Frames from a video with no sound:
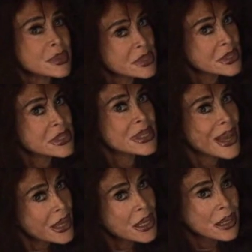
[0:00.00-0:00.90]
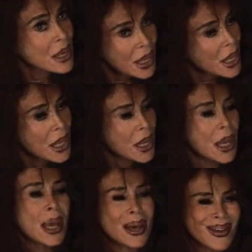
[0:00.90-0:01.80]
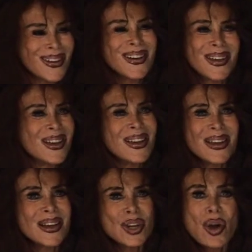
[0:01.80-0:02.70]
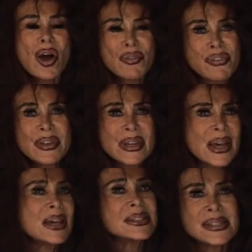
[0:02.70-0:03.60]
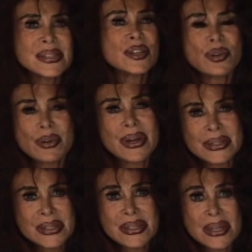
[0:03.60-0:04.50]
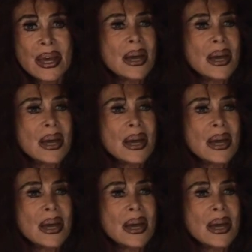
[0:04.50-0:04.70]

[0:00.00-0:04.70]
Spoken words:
was a steak and cake, coffee and cigarettes.